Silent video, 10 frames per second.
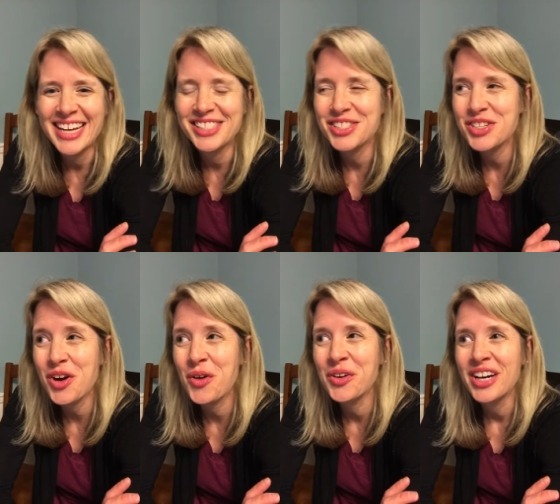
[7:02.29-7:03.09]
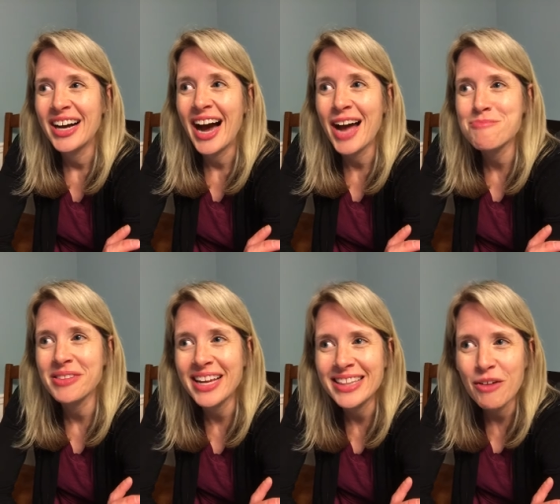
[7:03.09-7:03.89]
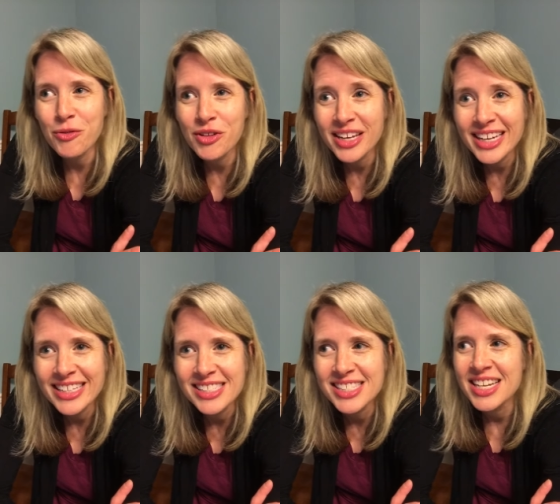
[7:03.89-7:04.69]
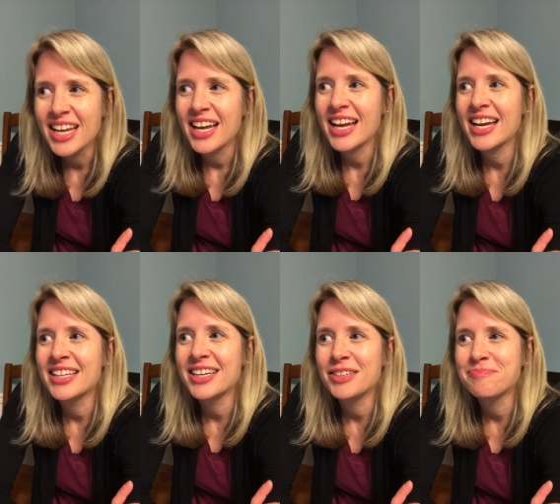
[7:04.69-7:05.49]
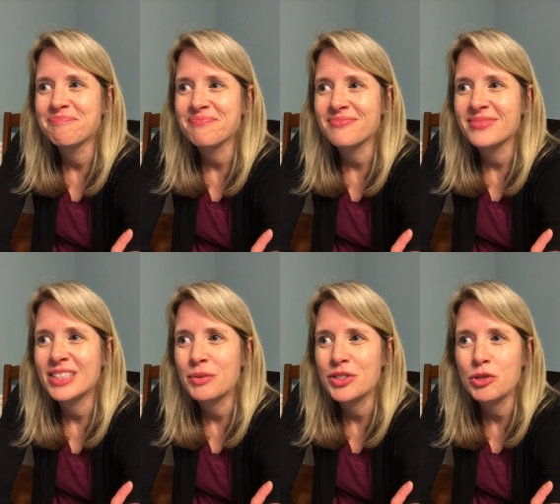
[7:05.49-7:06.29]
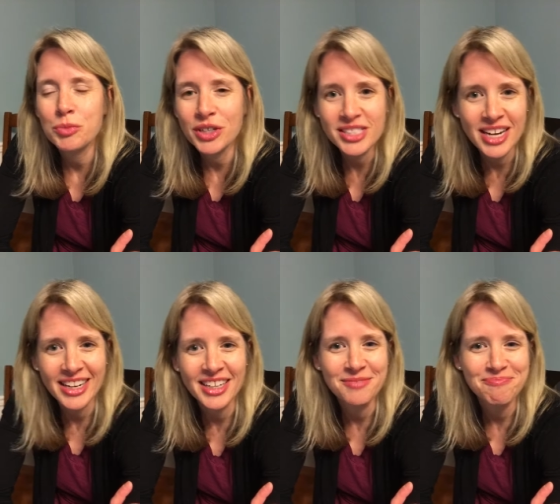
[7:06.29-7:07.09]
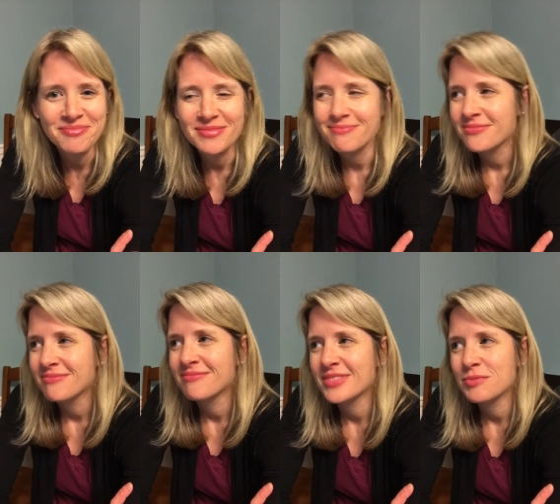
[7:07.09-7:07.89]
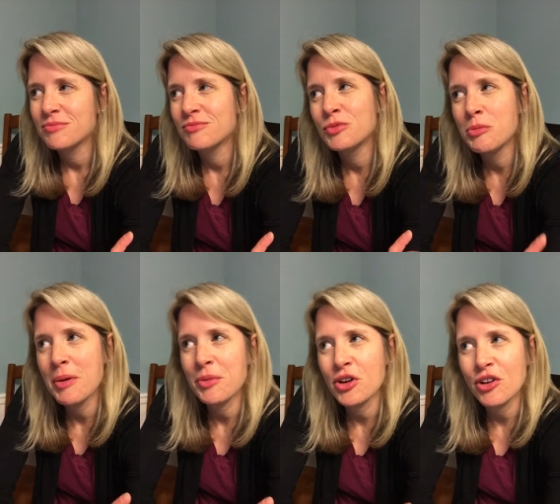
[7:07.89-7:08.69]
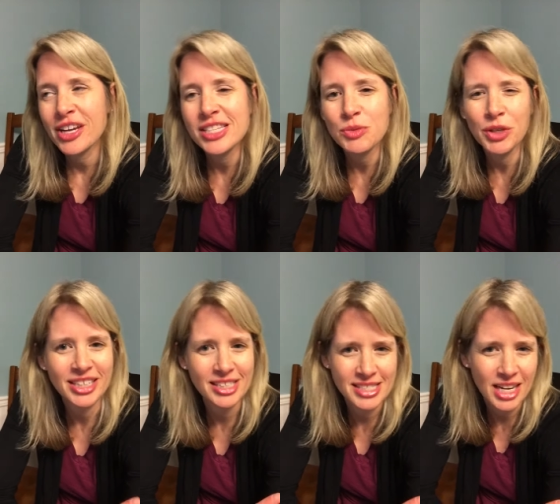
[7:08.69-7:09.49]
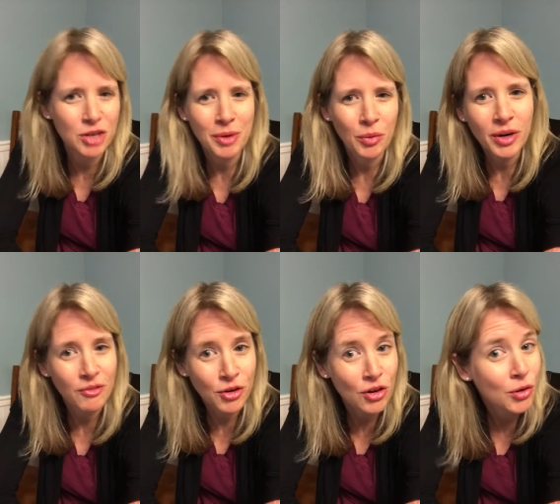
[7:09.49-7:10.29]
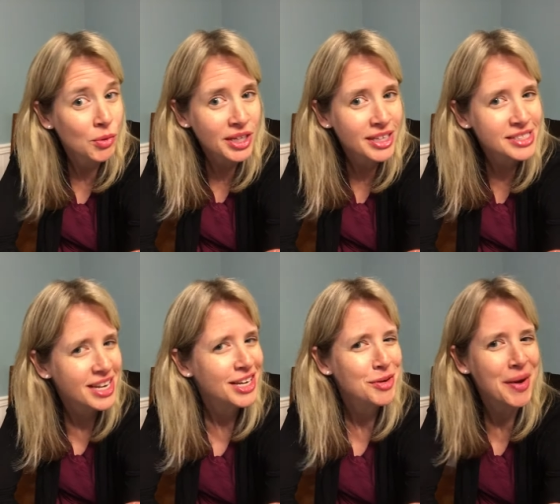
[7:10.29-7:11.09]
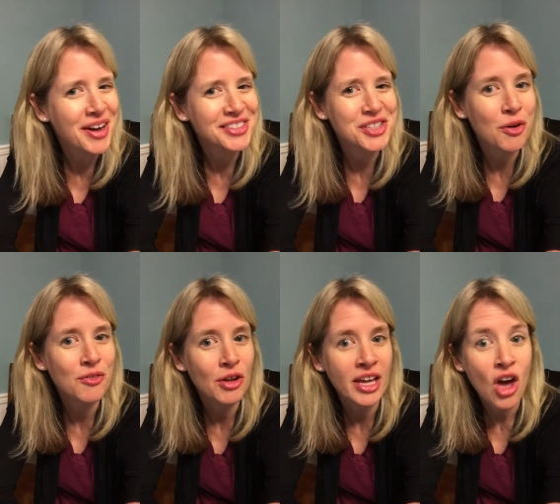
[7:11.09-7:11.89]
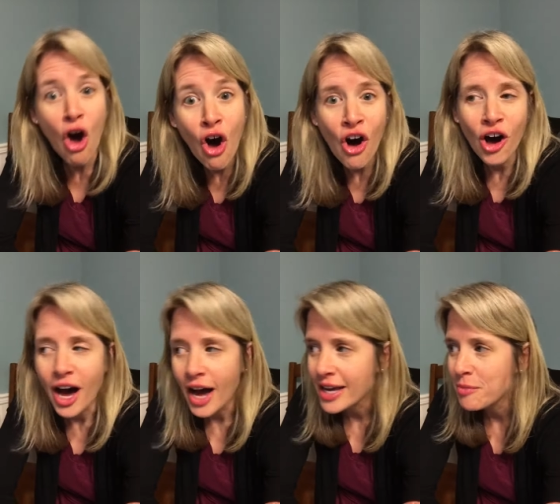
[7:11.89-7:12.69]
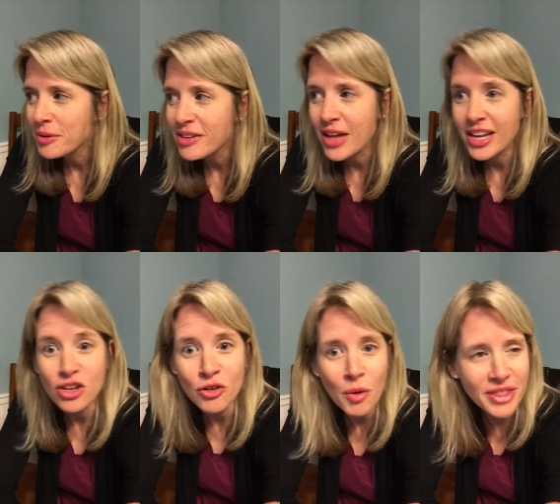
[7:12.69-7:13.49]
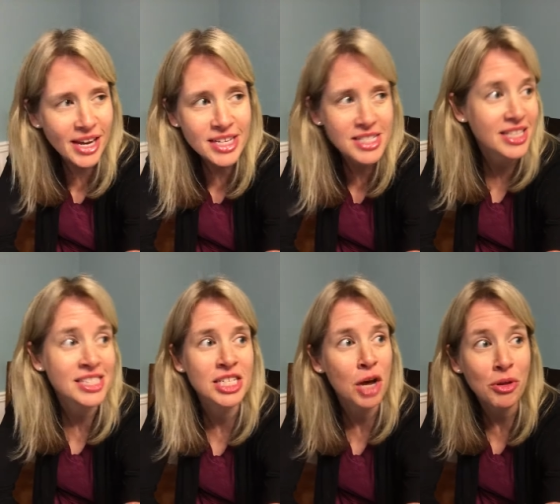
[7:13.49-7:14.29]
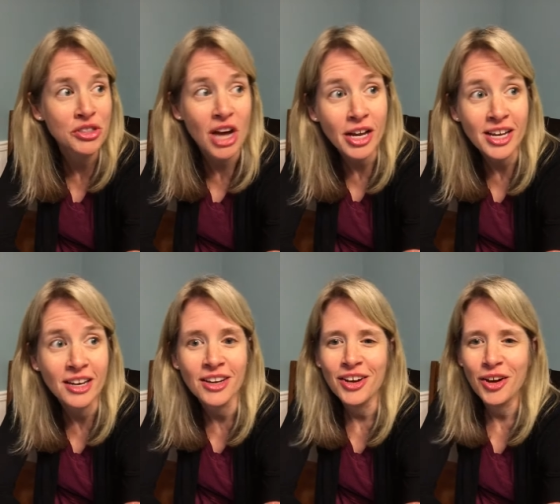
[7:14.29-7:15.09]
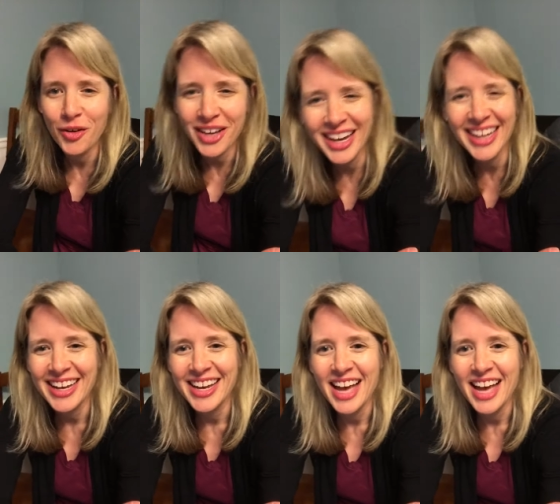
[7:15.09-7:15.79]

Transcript: And so I played that for the kids, and um, they were super excited. Remember, your kids will get excited about whatever you're really excited about. So if you're like, oh, I can't believe that. You know what that is? That's double tonguing, okay?